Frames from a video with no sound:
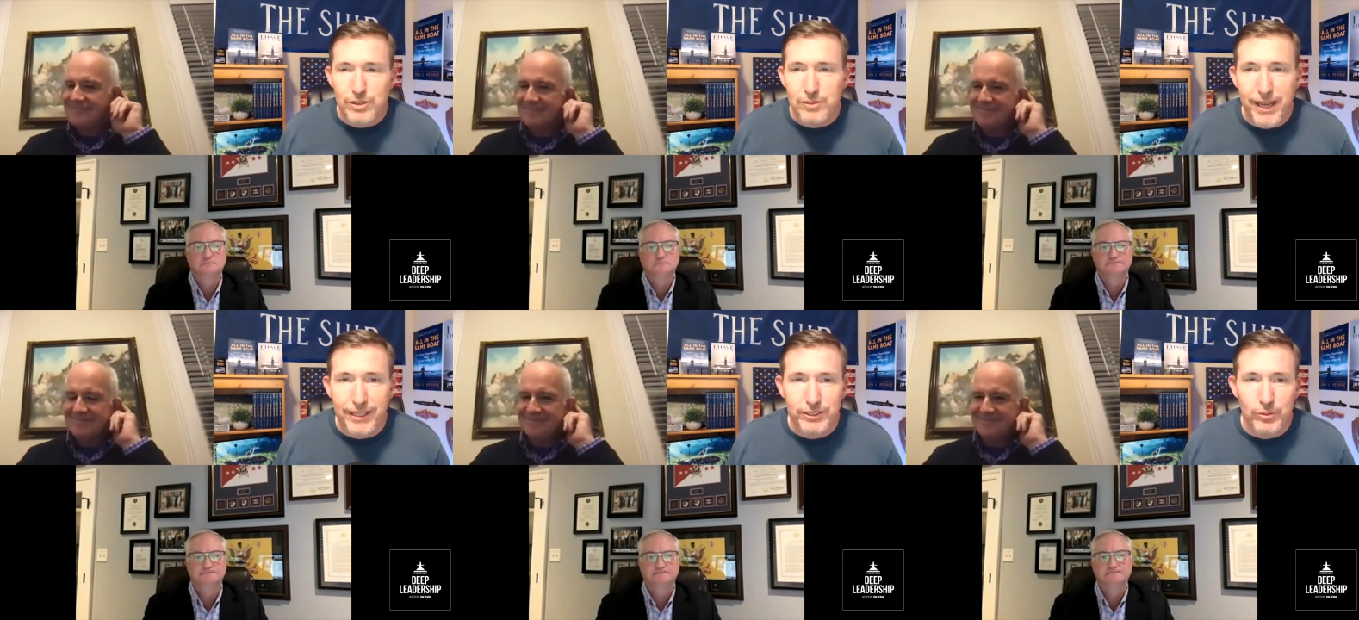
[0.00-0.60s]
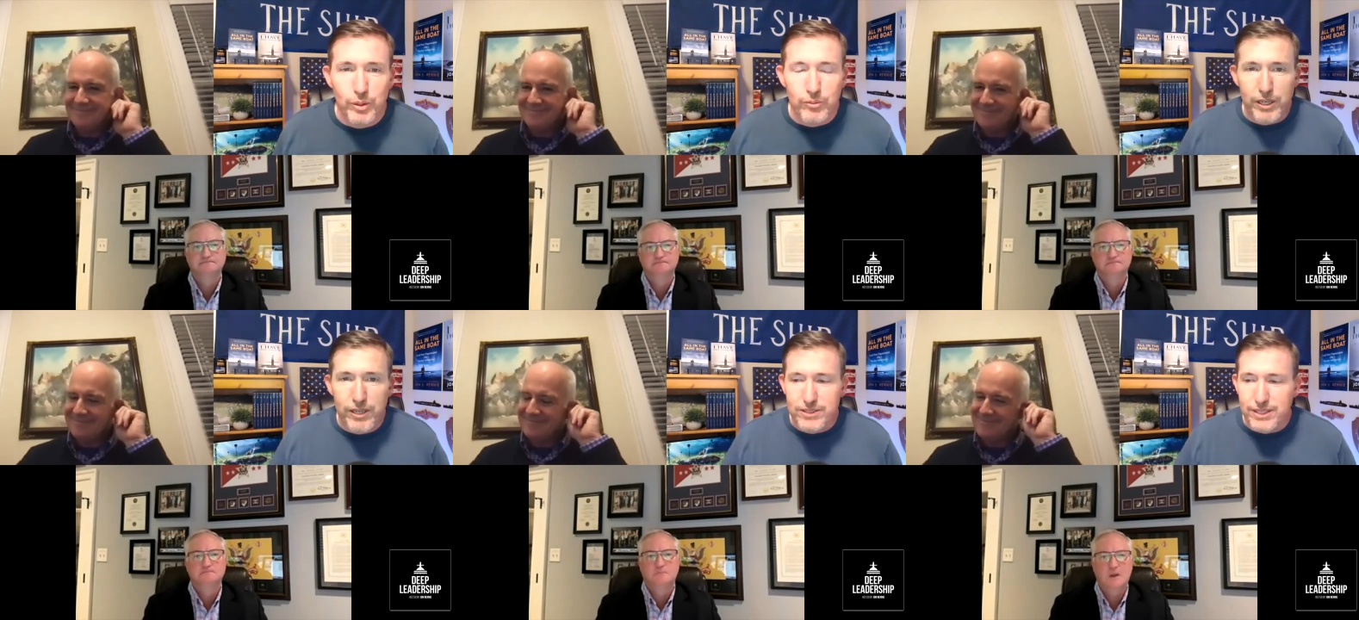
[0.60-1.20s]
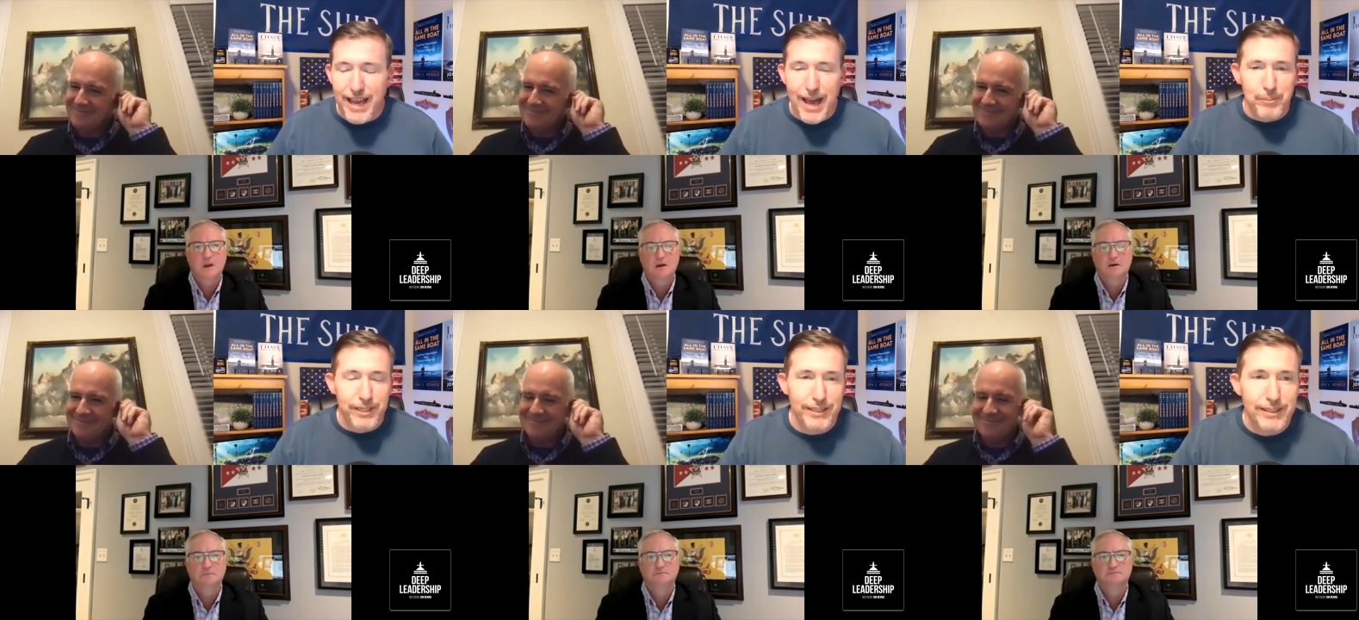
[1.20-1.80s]
Speaker 1: manager? What, what do you see
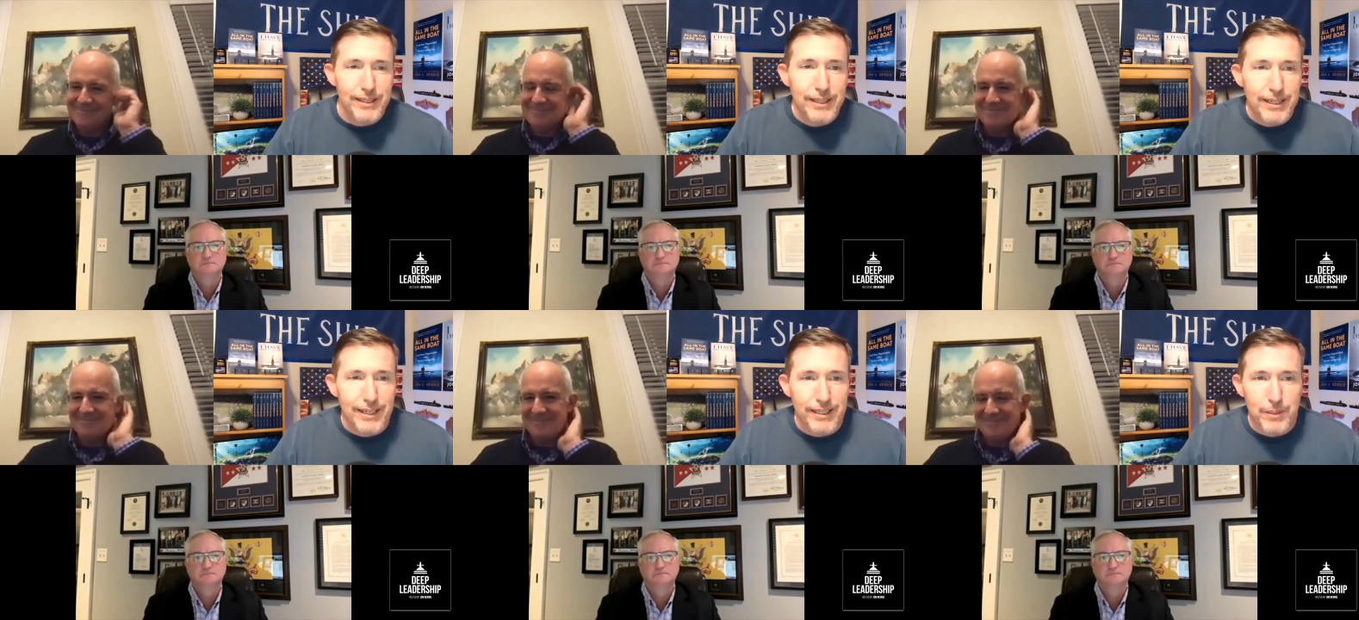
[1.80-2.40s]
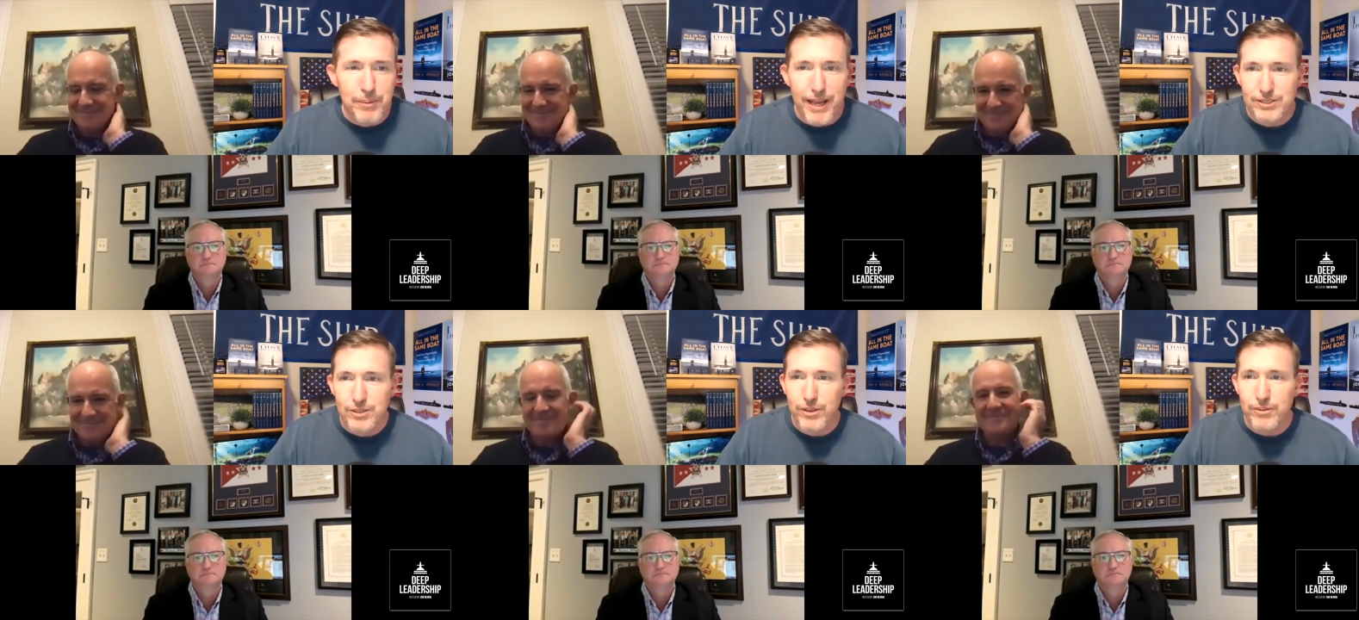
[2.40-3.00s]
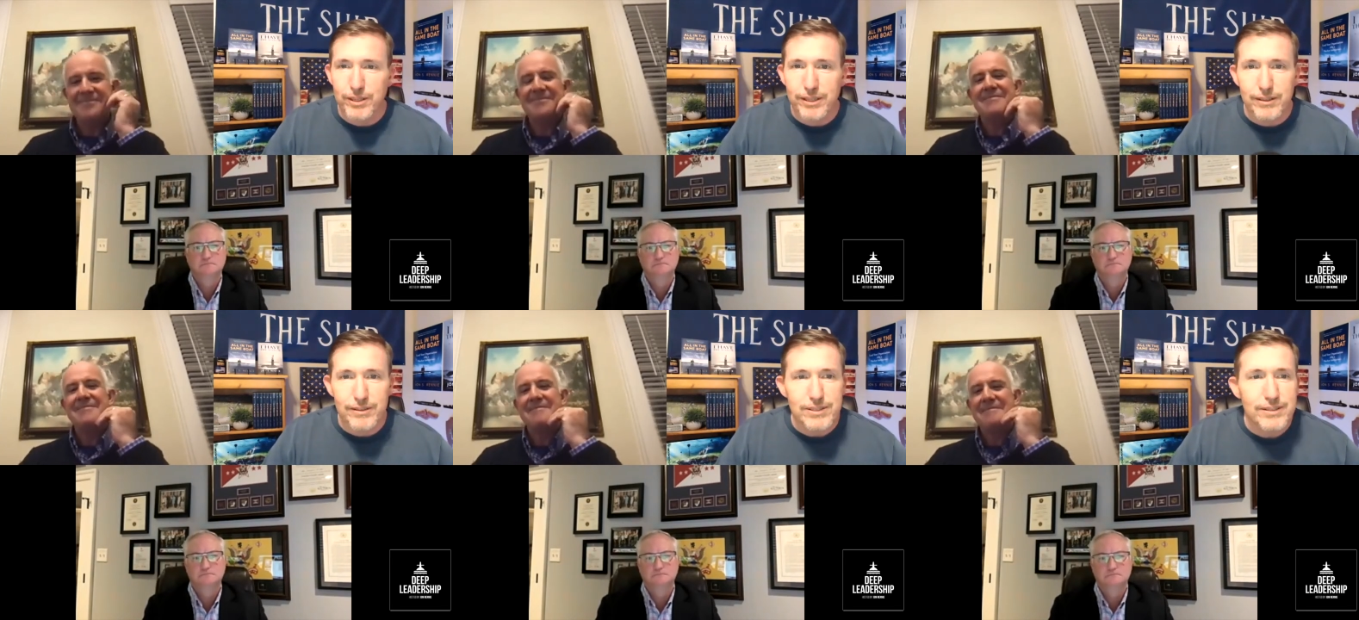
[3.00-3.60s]
happening uh, in the past two to three
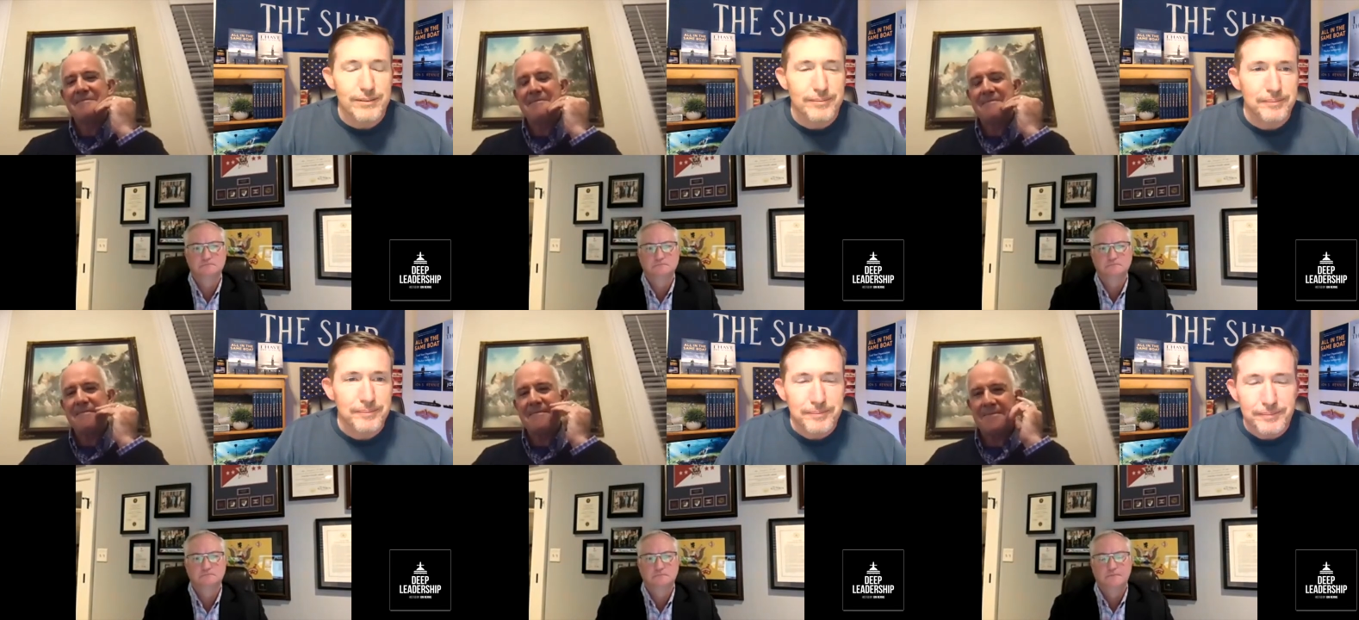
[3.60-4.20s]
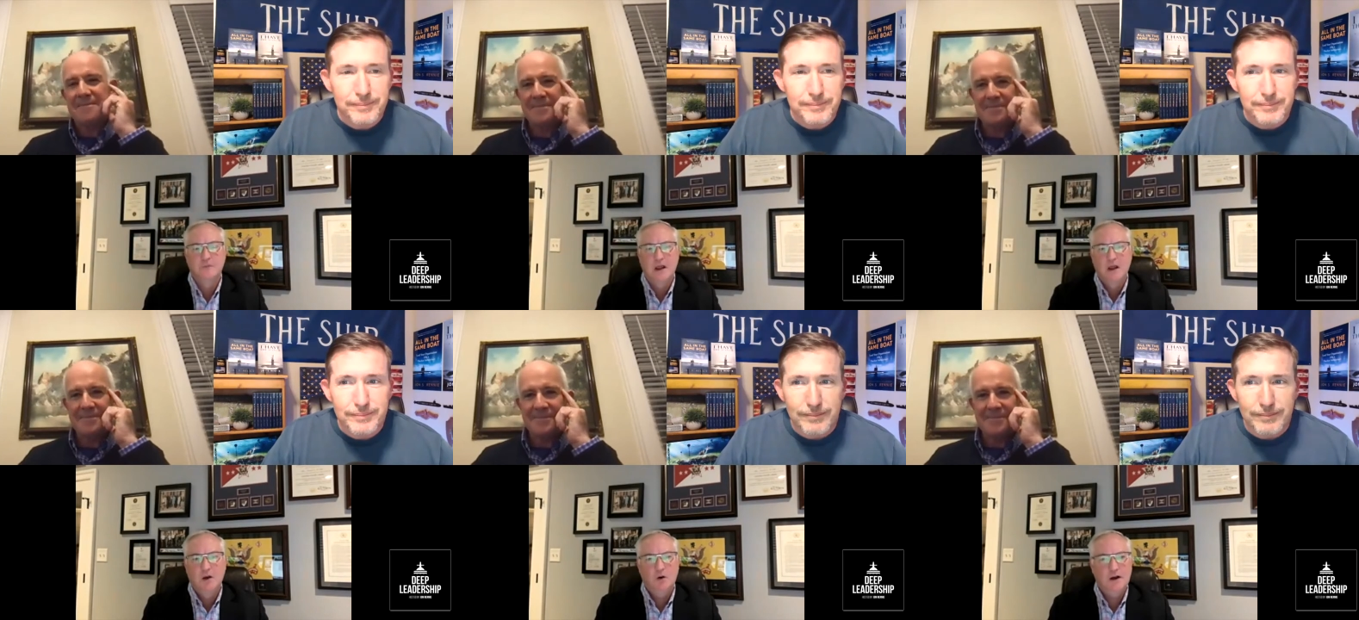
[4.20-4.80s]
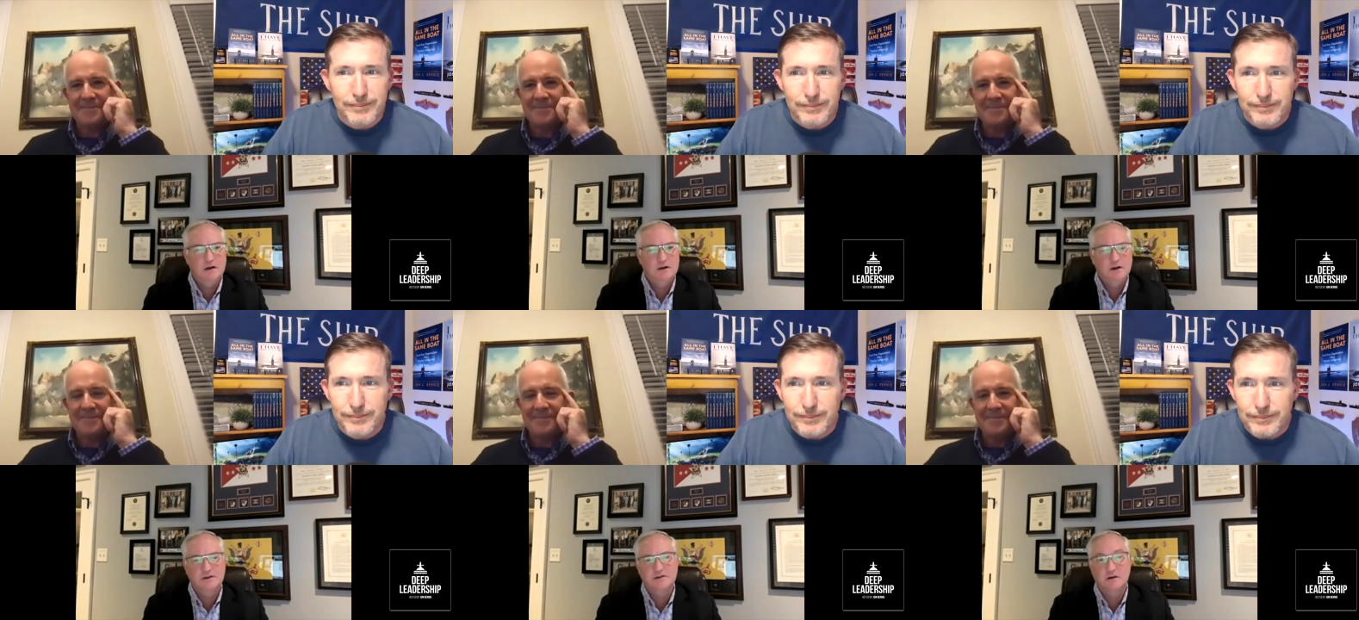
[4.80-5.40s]
years?
Speaker 2: Well, you know,
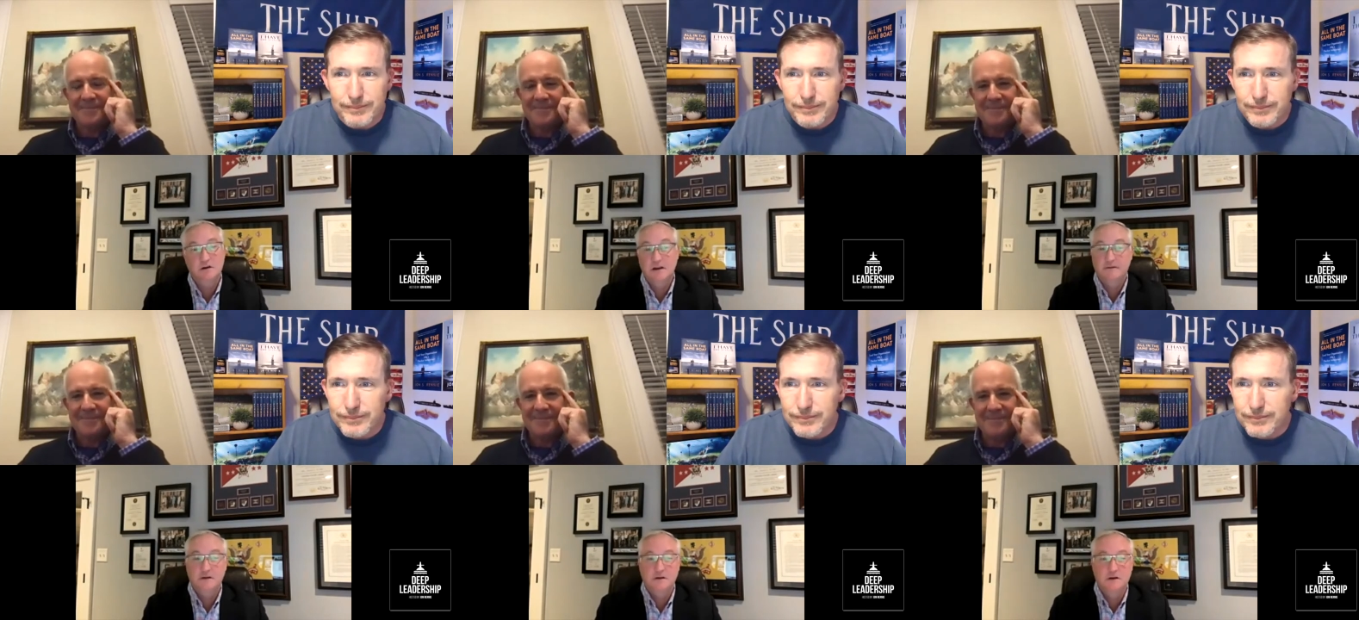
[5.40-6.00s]
certainly if you look